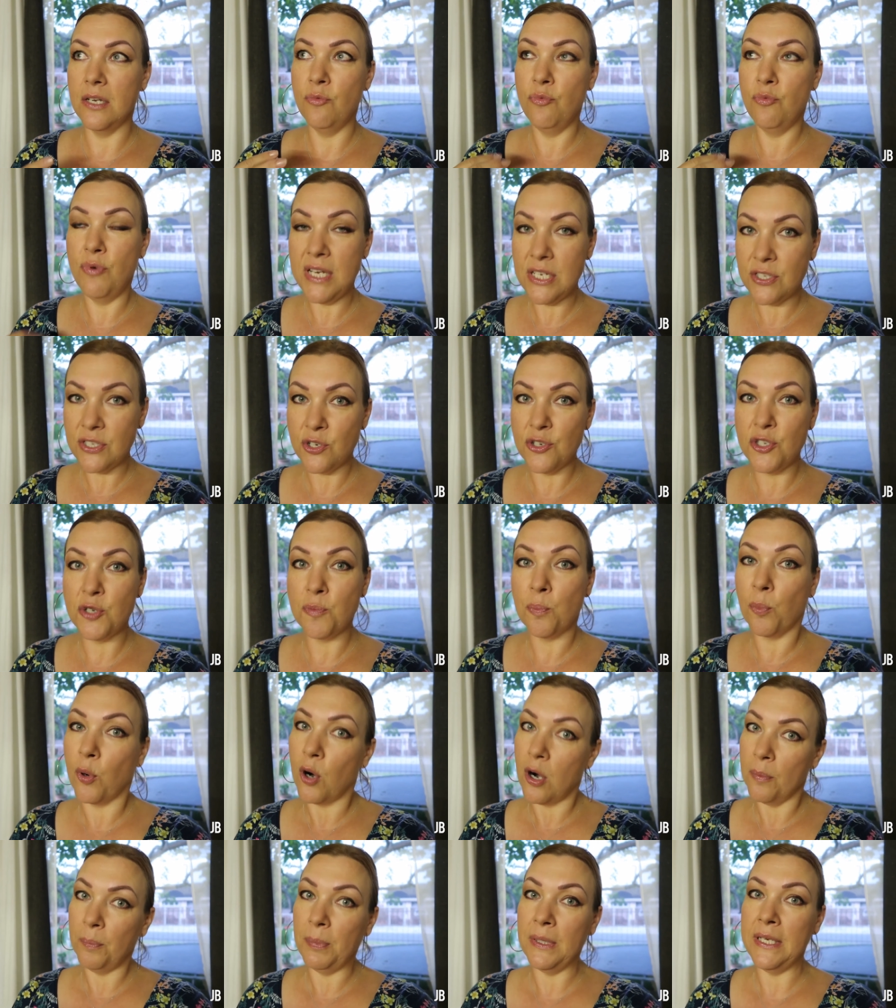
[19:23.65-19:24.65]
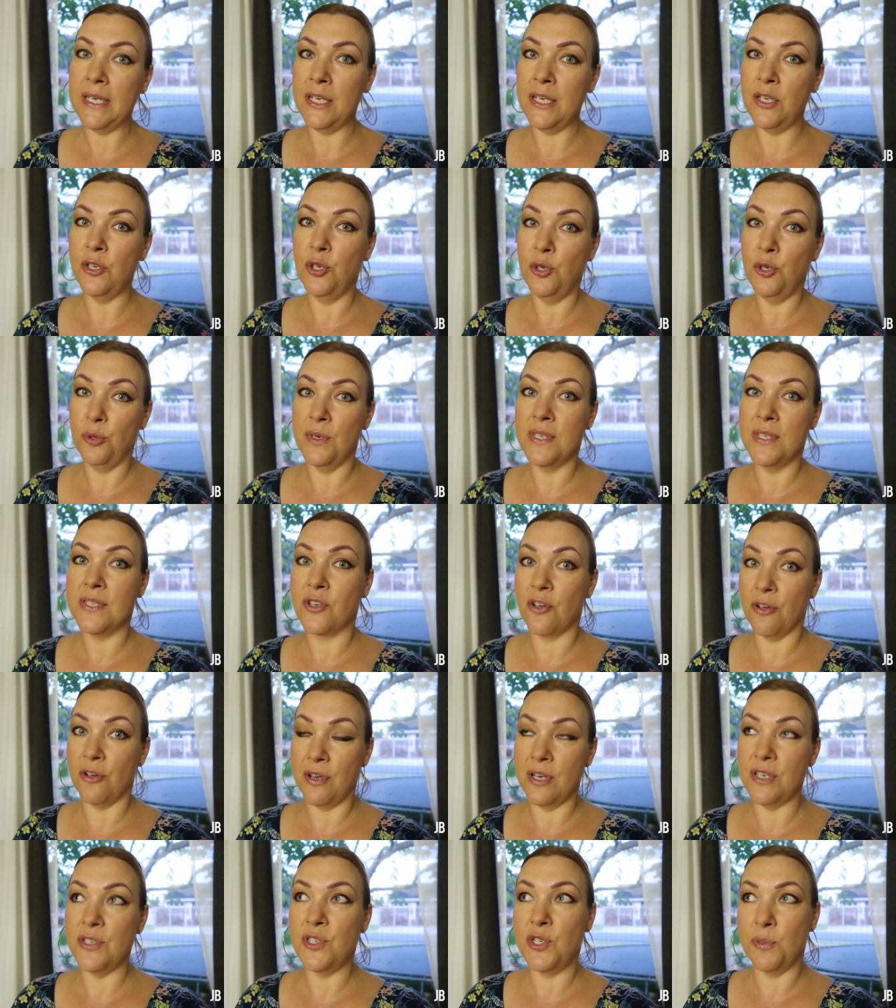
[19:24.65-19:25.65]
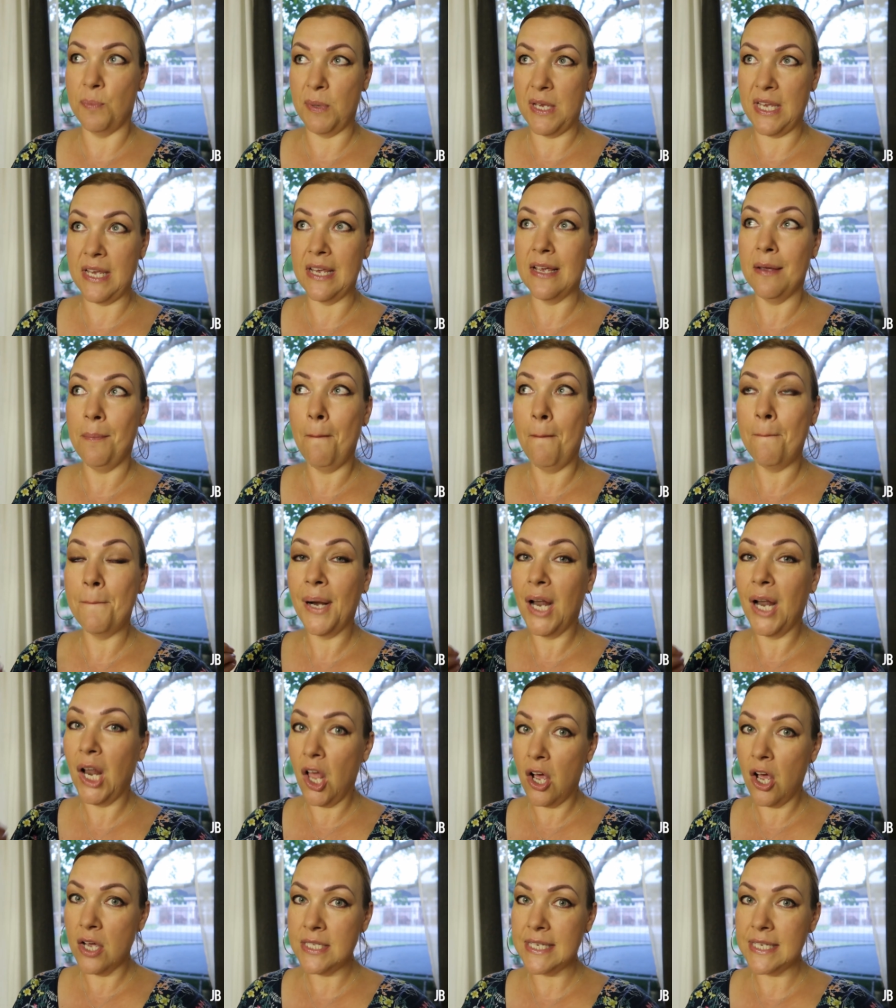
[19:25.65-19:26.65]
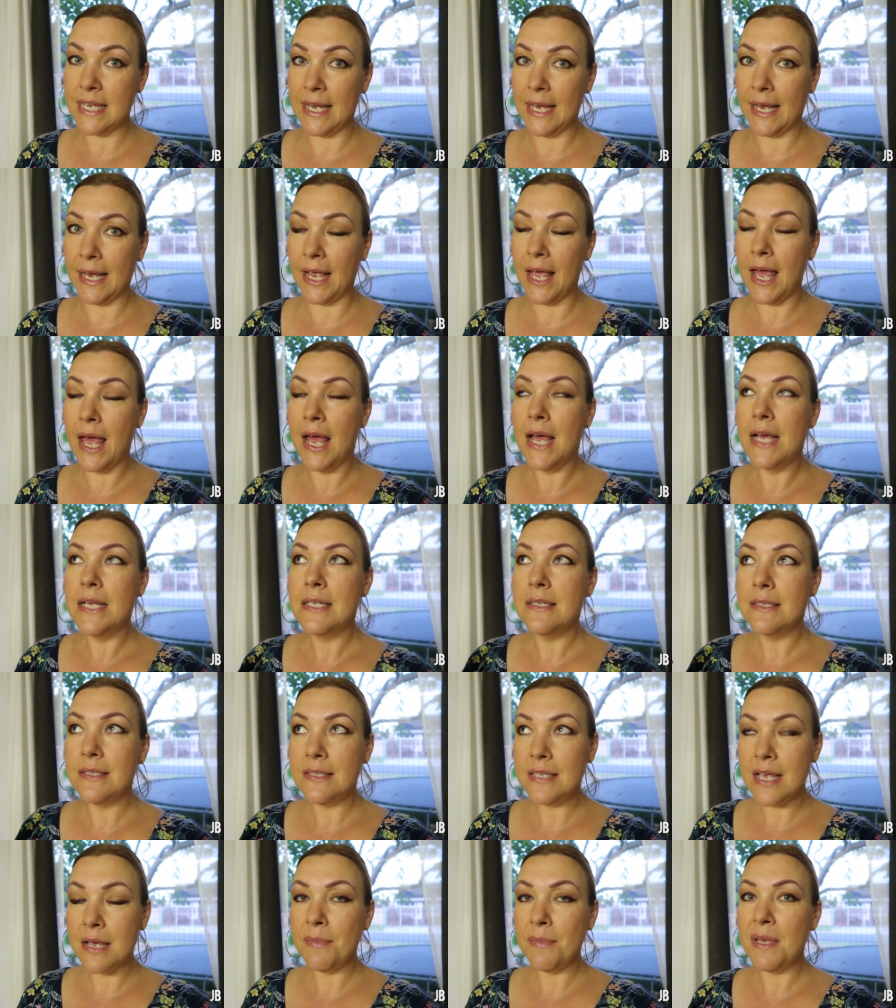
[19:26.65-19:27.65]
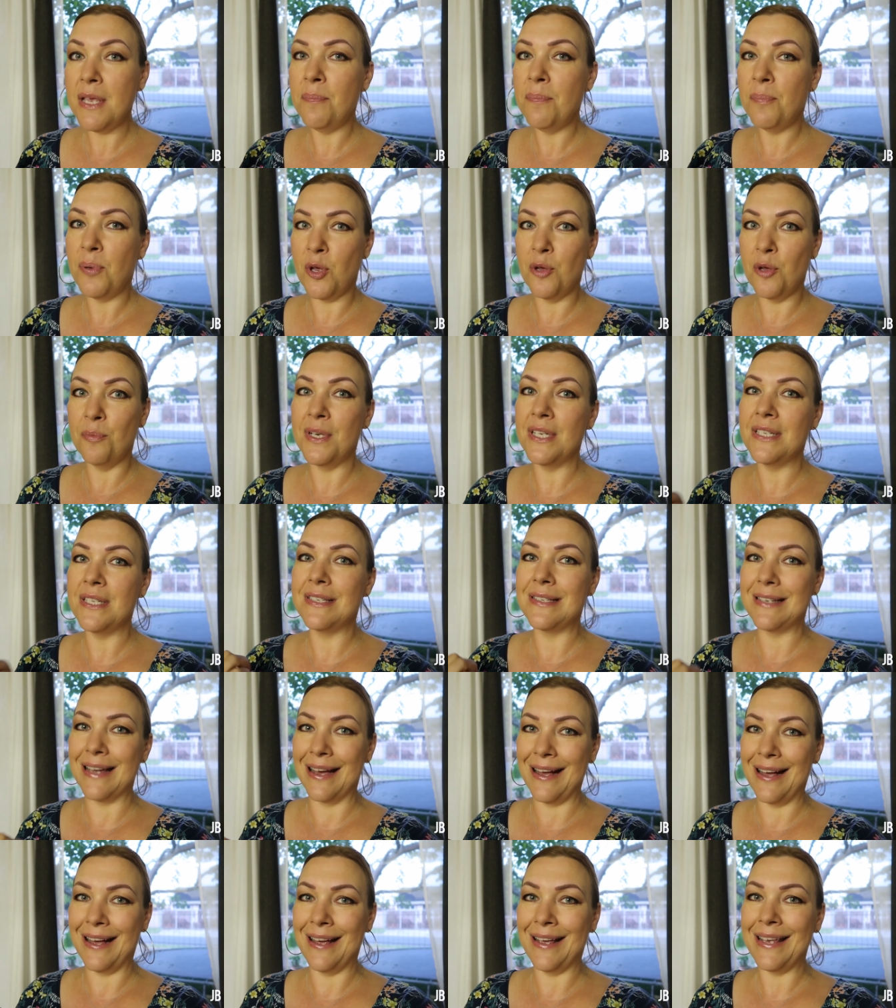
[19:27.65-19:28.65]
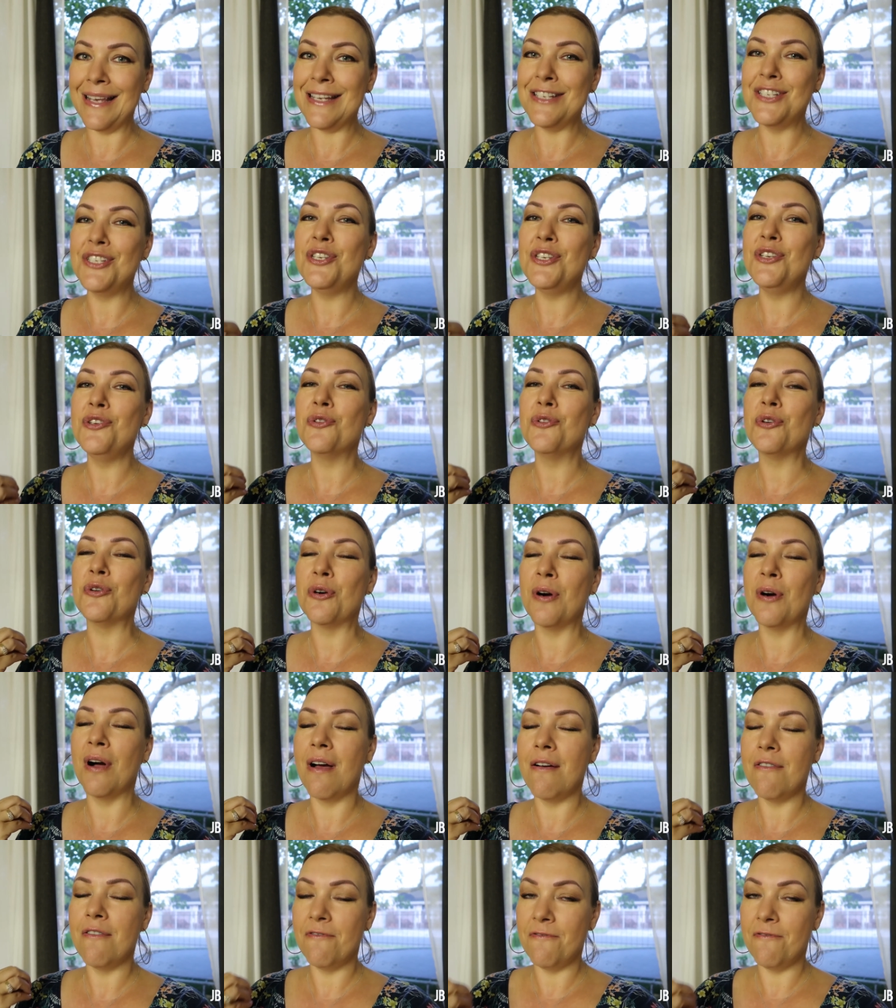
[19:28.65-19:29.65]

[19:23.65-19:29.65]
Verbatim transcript: research properly who is going to be implanting semi-permanent dye into your